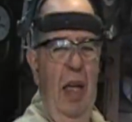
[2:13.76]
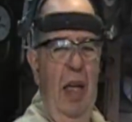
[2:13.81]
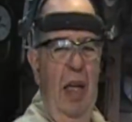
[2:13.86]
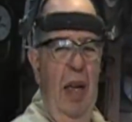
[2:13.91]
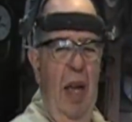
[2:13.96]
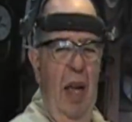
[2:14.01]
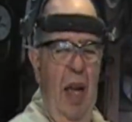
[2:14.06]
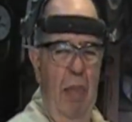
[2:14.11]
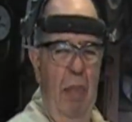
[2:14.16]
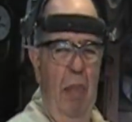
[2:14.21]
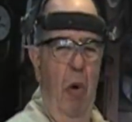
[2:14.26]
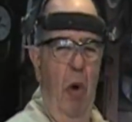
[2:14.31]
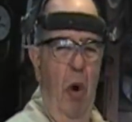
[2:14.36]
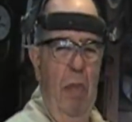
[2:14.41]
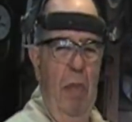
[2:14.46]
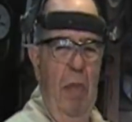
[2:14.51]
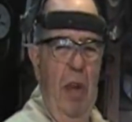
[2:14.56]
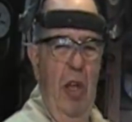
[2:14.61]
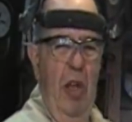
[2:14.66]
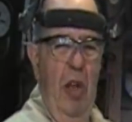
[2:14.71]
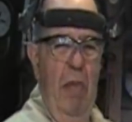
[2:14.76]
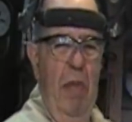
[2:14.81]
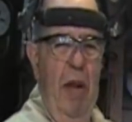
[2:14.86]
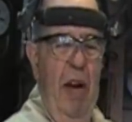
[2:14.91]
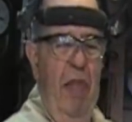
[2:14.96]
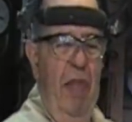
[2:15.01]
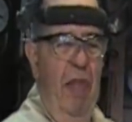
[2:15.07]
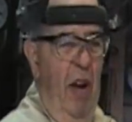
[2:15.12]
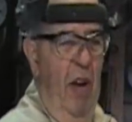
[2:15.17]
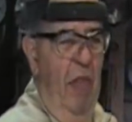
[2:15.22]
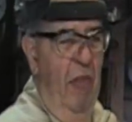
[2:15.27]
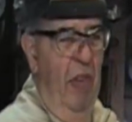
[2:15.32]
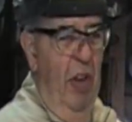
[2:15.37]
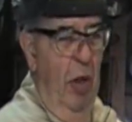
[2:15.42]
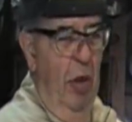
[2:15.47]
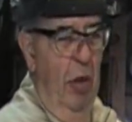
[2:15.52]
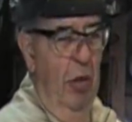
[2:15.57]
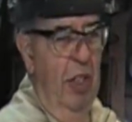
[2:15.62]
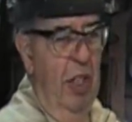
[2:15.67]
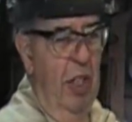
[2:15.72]
You got to pardon me a little bit if I
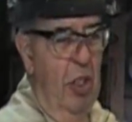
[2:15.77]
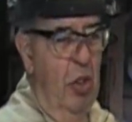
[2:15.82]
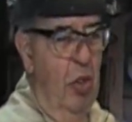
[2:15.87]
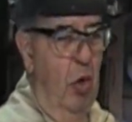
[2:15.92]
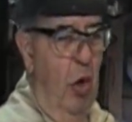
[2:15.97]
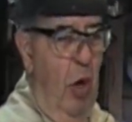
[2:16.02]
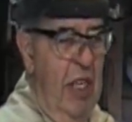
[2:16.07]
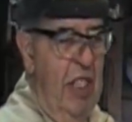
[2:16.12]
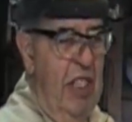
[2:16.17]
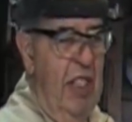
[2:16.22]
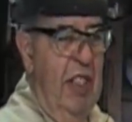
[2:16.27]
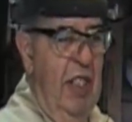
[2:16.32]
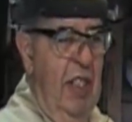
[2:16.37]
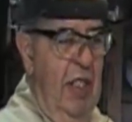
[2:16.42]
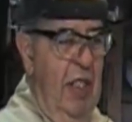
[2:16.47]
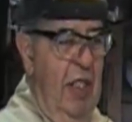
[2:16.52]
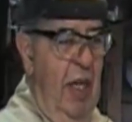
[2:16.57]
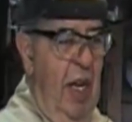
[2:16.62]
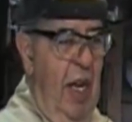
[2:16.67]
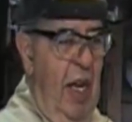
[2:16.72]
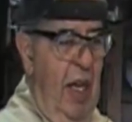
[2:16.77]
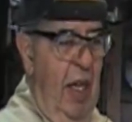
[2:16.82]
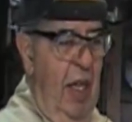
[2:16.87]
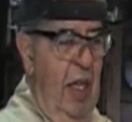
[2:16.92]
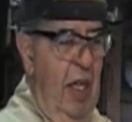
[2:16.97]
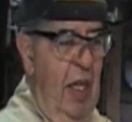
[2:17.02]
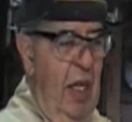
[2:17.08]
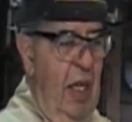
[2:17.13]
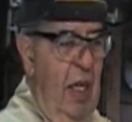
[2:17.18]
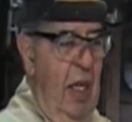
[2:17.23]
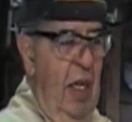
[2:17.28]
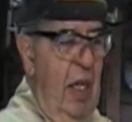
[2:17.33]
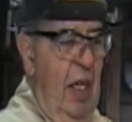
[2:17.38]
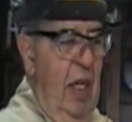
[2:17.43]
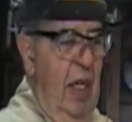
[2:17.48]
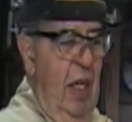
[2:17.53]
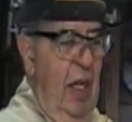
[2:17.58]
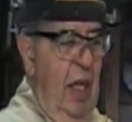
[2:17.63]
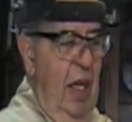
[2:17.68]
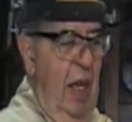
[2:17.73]
feel distressed today.
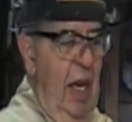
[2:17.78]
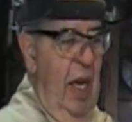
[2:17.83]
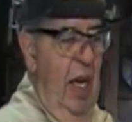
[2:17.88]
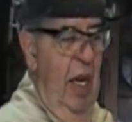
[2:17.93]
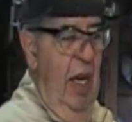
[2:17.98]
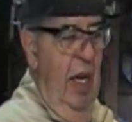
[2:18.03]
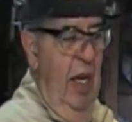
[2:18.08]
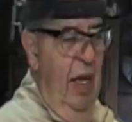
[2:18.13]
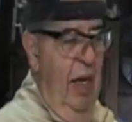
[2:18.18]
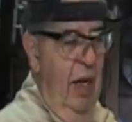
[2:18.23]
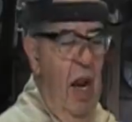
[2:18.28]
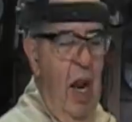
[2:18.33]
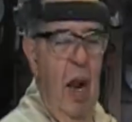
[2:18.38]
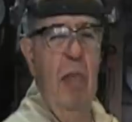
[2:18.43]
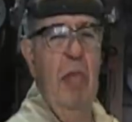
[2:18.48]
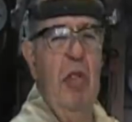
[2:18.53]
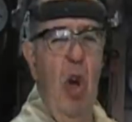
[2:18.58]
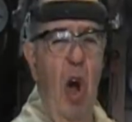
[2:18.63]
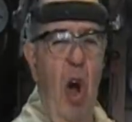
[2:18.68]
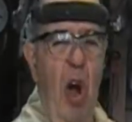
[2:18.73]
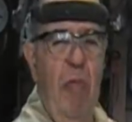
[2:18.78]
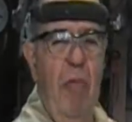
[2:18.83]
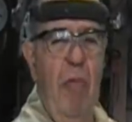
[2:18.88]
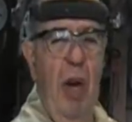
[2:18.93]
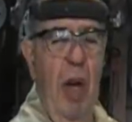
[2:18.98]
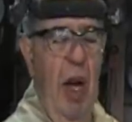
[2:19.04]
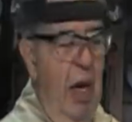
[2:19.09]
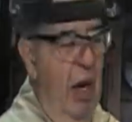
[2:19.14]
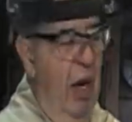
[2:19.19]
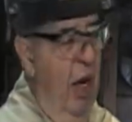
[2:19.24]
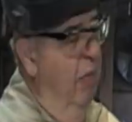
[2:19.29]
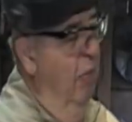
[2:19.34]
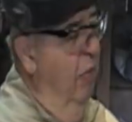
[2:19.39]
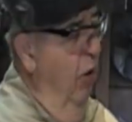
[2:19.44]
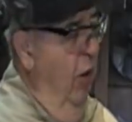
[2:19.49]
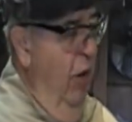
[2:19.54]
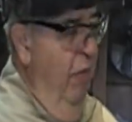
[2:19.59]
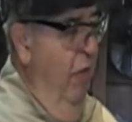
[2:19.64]
And it comes off. I'm